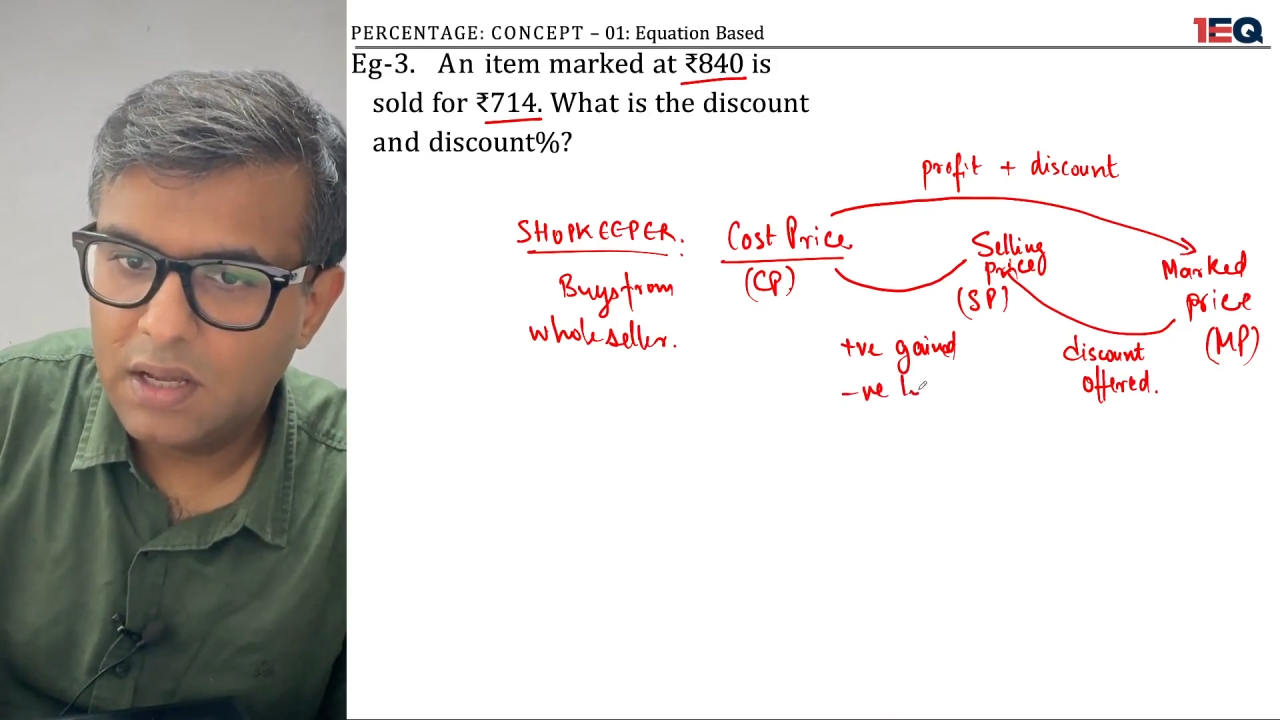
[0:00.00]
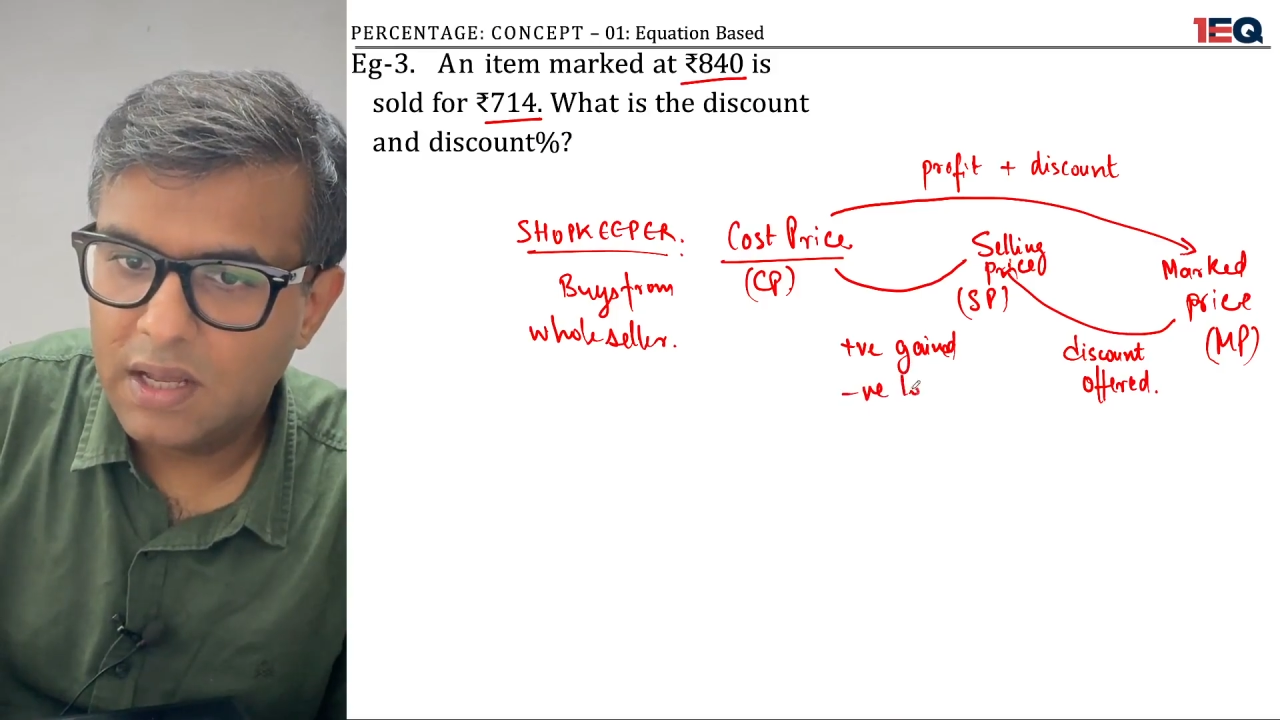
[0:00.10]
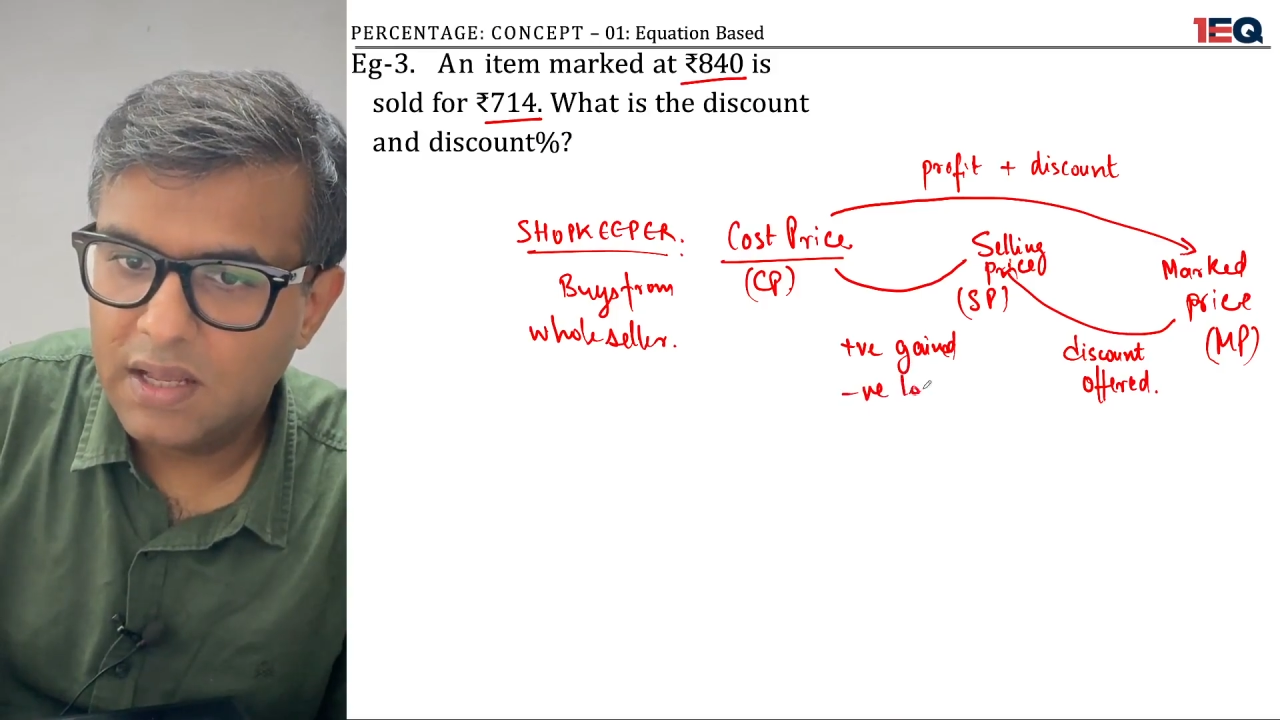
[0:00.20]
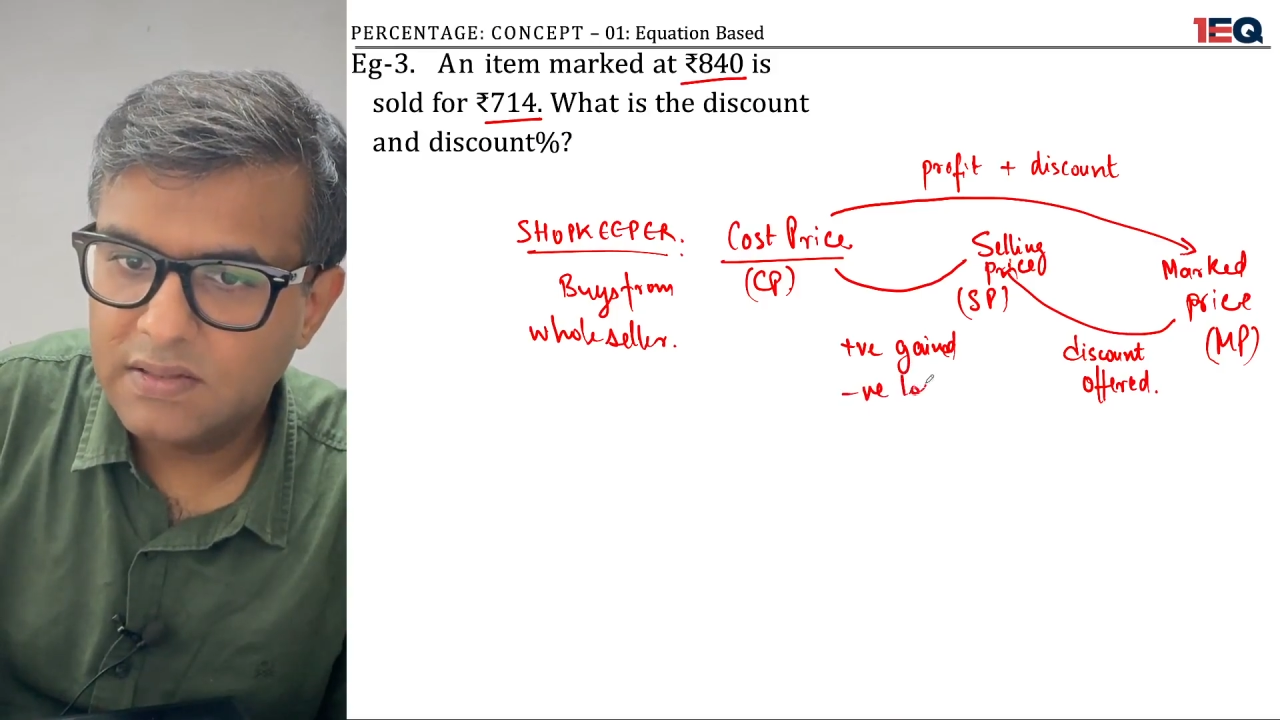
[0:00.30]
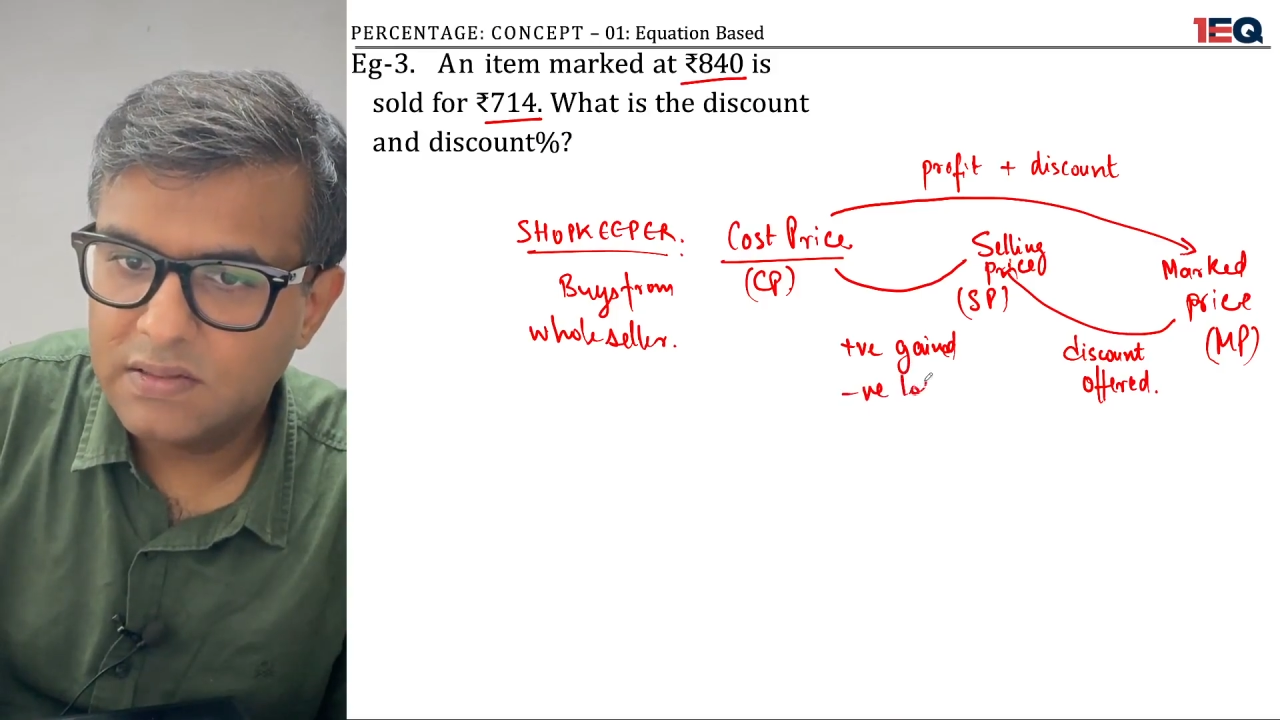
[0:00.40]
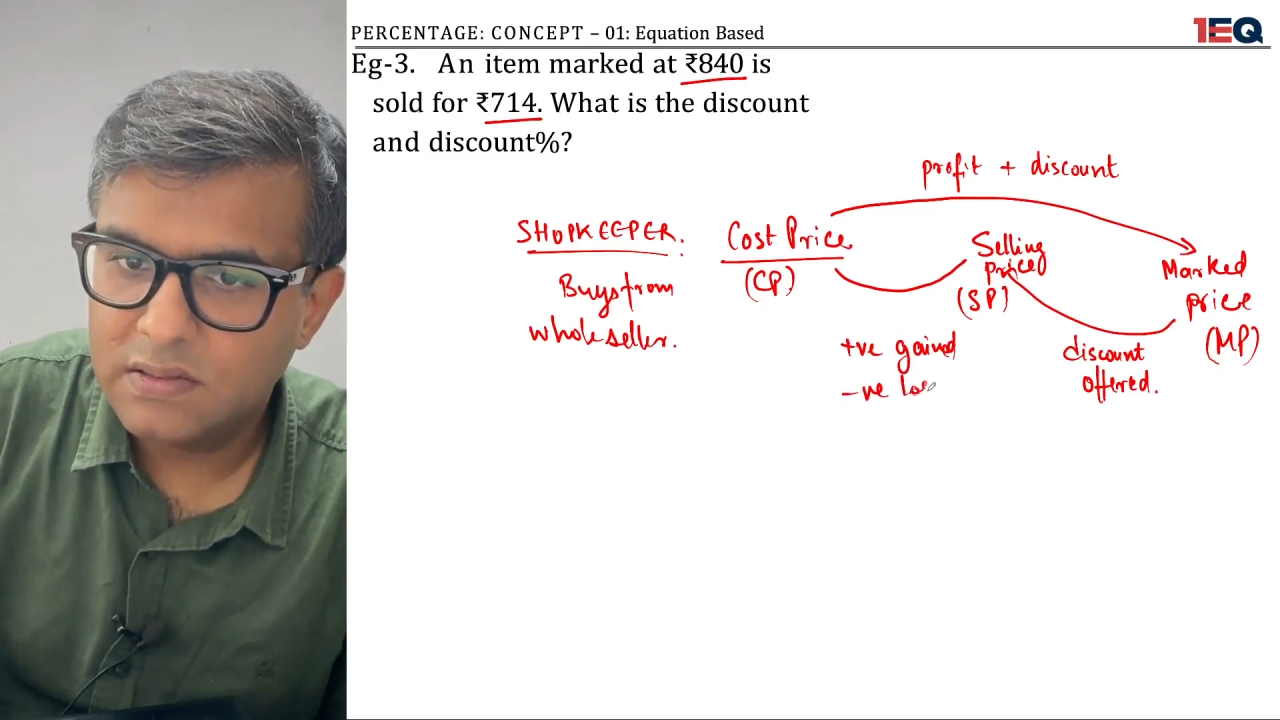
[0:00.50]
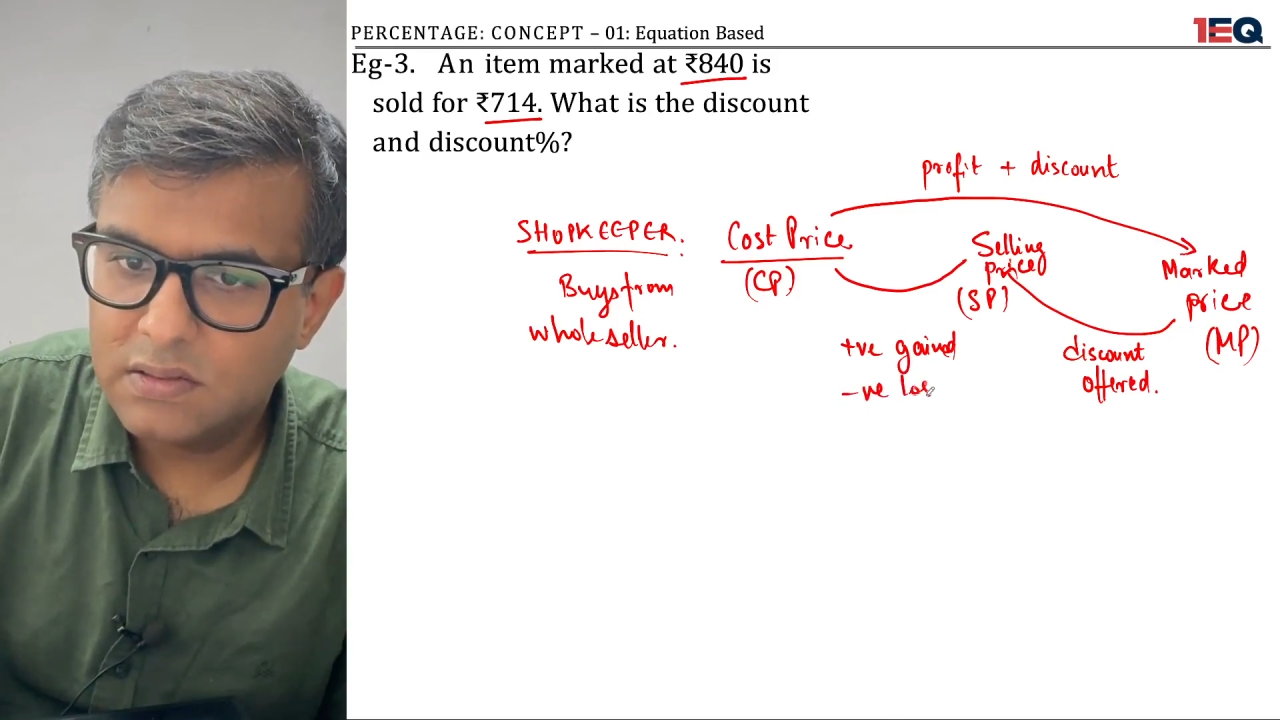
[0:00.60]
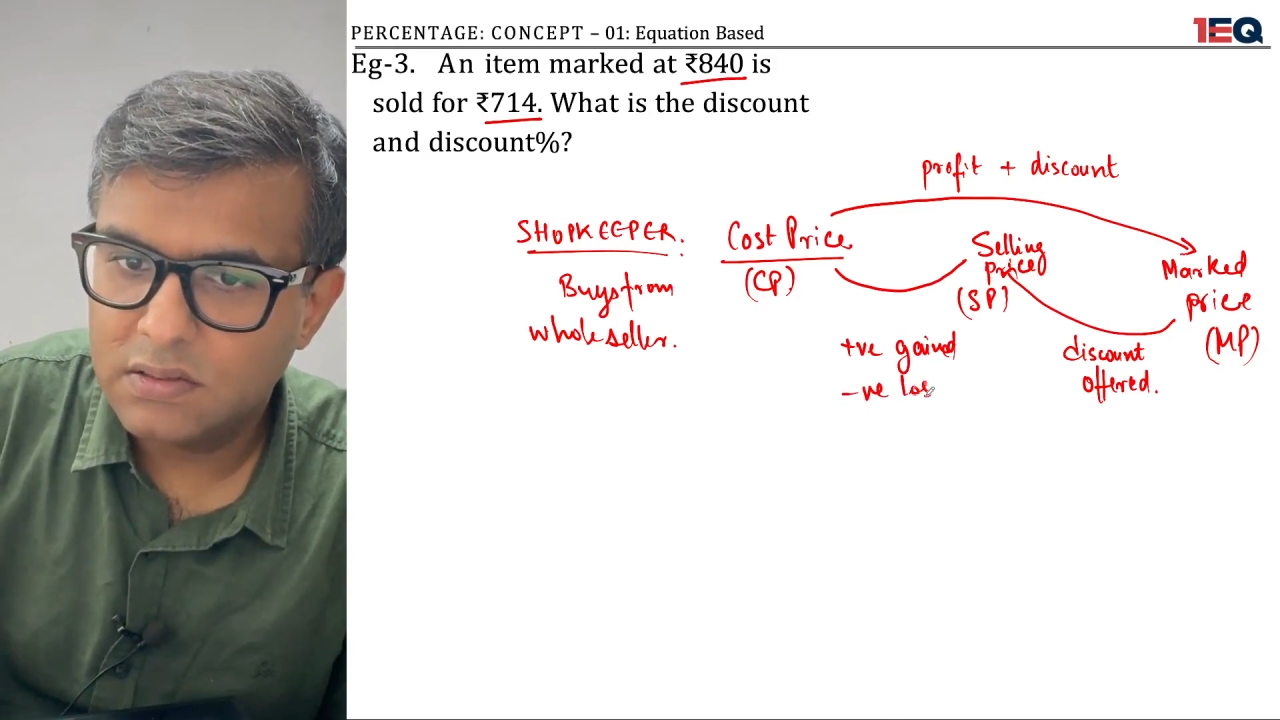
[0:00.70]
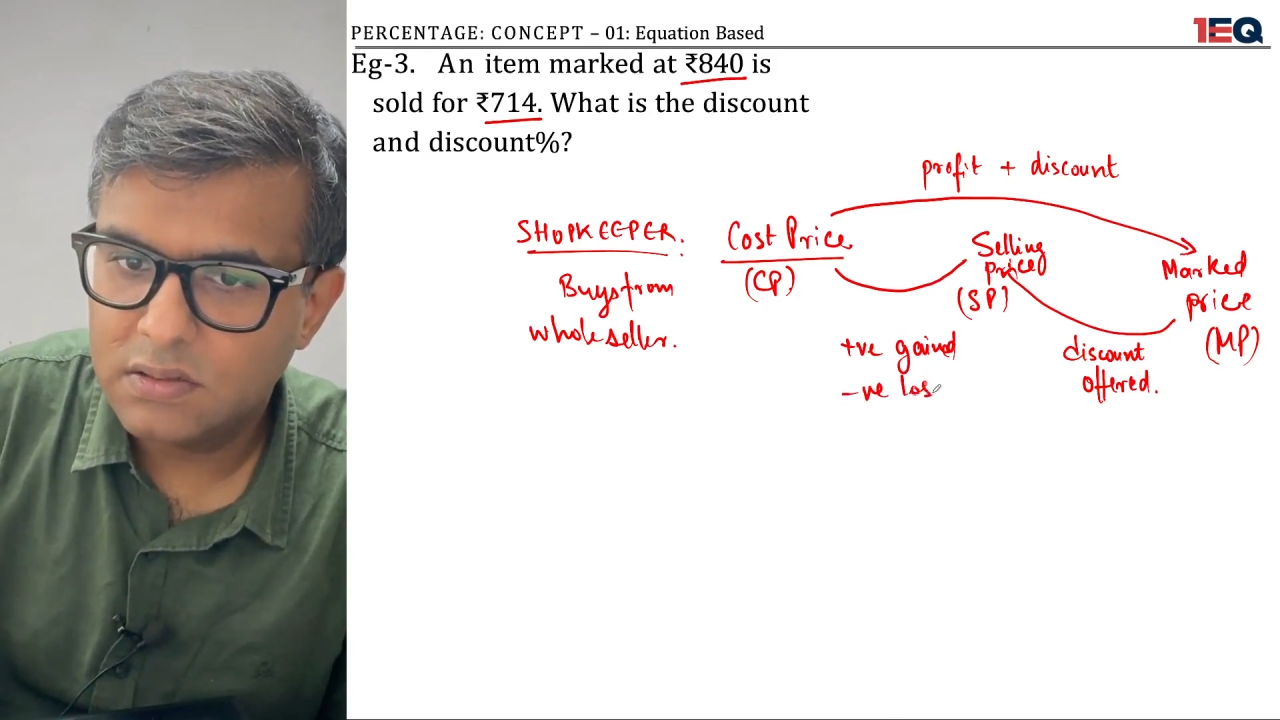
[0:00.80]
has